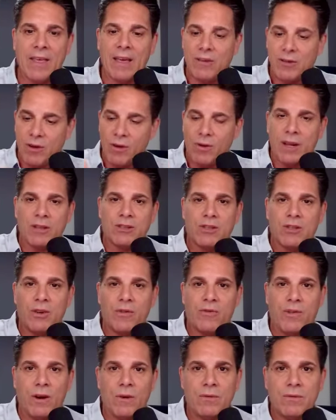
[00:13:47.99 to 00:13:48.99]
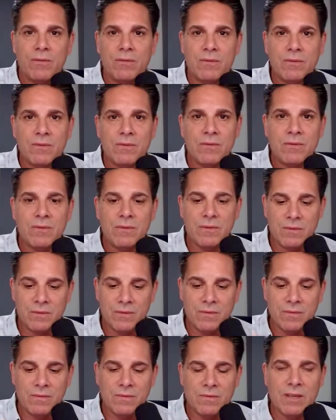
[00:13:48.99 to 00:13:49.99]
they don't answer your phone,
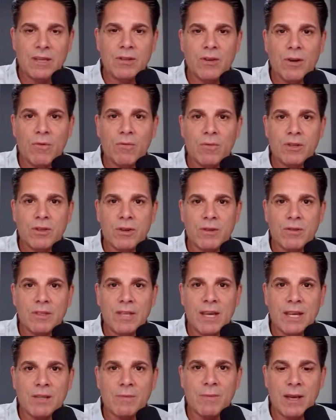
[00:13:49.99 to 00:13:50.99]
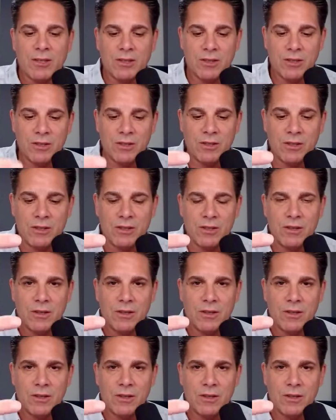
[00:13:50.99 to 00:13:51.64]
they don't return text messages,